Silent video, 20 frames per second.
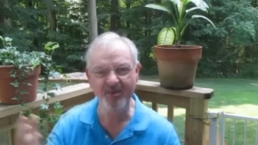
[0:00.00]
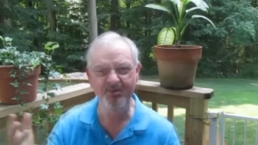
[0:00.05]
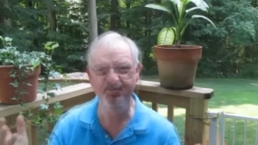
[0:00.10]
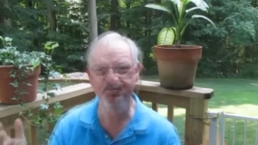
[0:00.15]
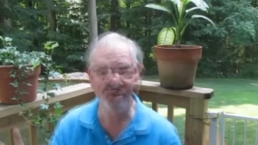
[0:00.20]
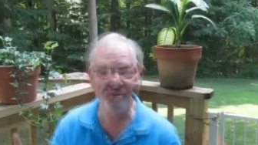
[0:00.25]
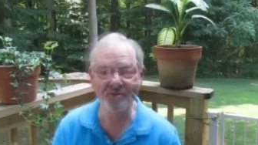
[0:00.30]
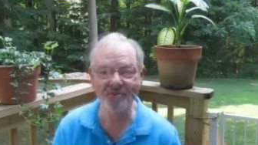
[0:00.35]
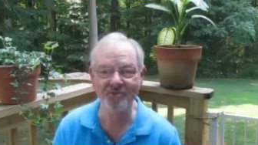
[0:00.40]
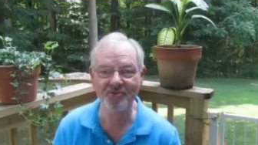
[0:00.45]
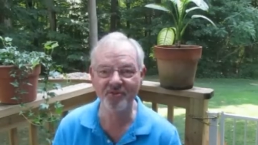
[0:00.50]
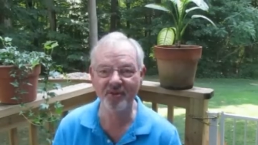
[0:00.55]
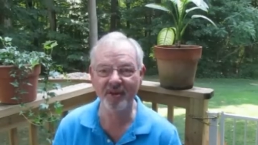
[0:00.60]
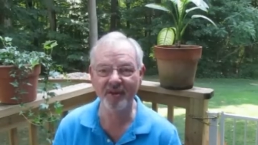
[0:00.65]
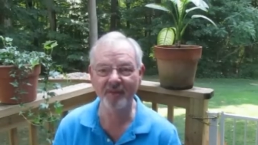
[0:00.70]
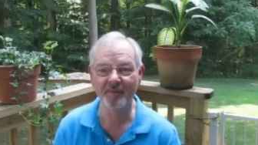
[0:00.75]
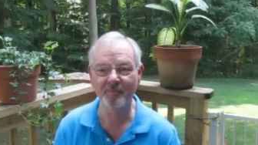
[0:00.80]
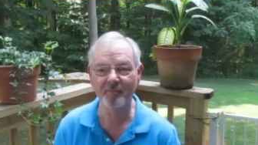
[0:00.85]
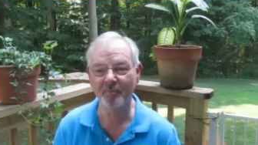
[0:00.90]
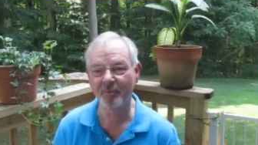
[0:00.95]
birds
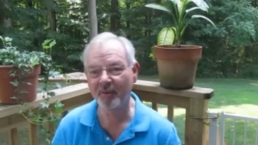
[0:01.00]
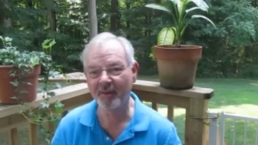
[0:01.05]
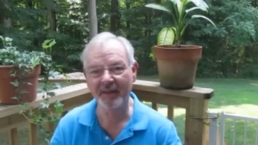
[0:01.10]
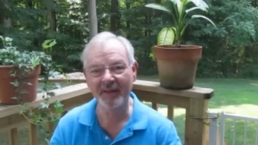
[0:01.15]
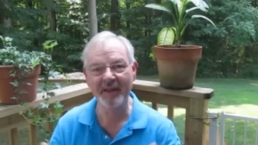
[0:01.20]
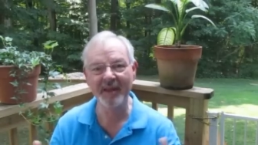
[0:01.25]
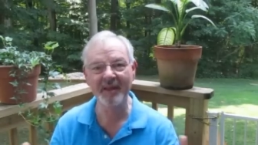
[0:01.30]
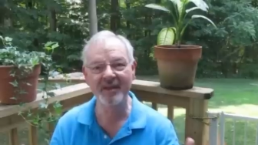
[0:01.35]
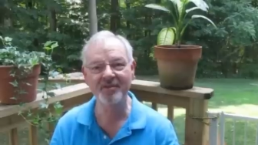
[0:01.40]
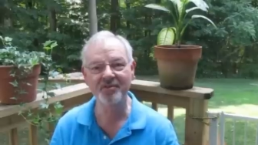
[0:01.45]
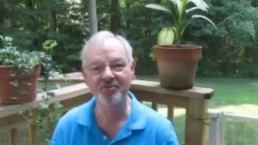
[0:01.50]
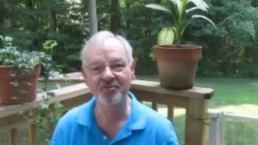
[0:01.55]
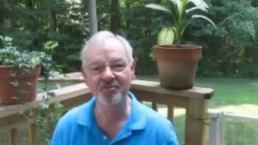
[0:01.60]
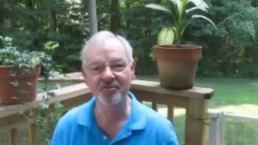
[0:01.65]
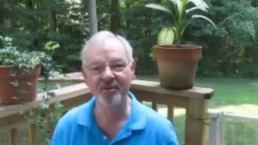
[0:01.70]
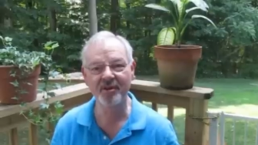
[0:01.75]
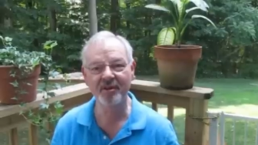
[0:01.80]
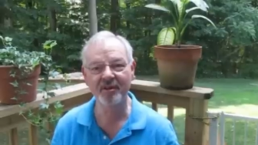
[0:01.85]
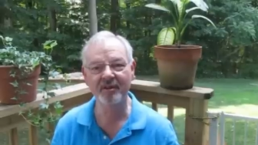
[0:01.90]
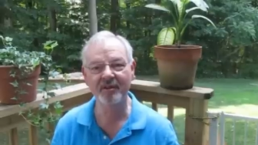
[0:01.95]
and
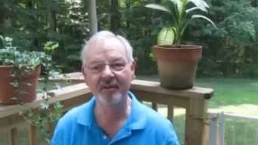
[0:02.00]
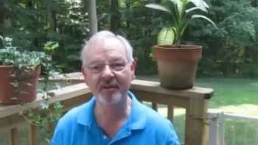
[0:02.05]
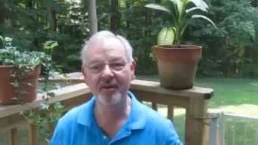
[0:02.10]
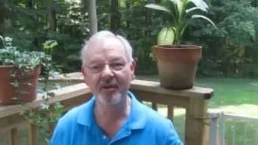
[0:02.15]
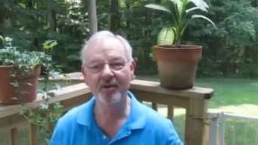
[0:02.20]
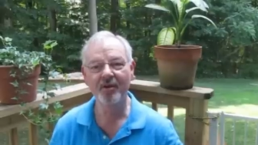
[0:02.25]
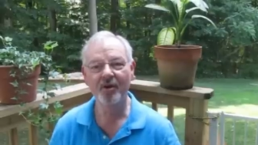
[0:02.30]
plants and